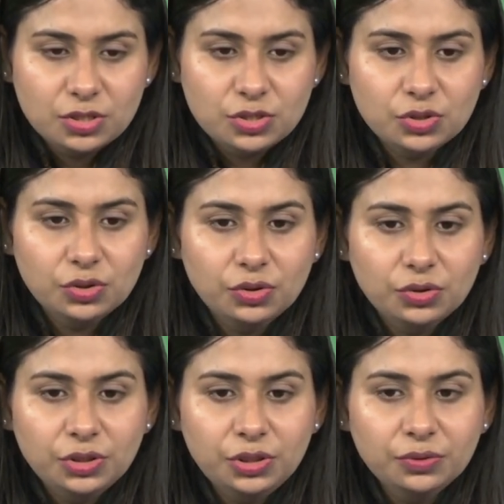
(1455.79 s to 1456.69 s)

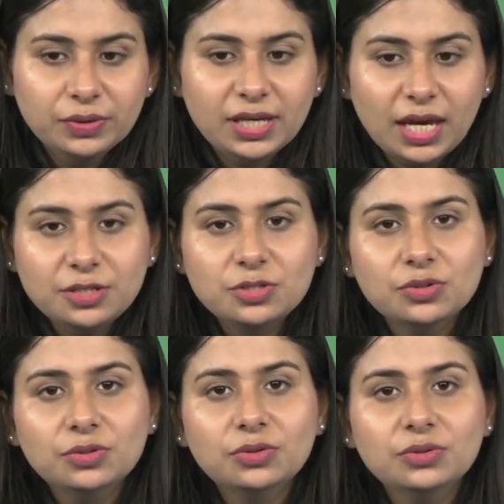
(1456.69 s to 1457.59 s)
So, you get
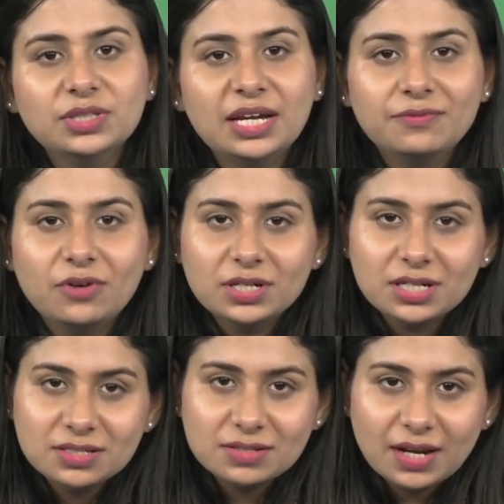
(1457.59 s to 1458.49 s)
to know that what
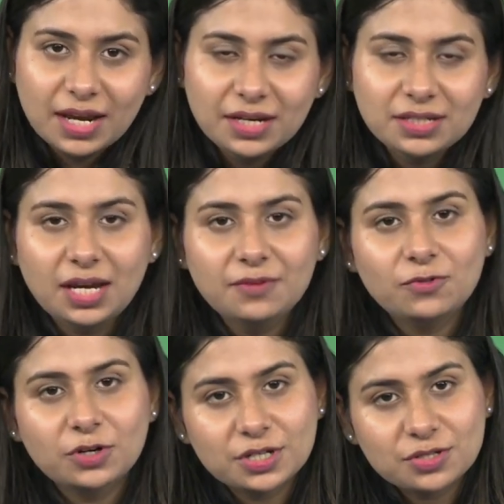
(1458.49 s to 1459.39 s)
is right
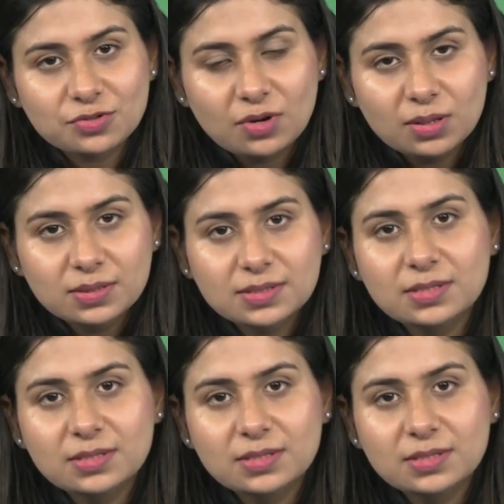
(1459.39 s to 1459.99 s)
and what is wrong.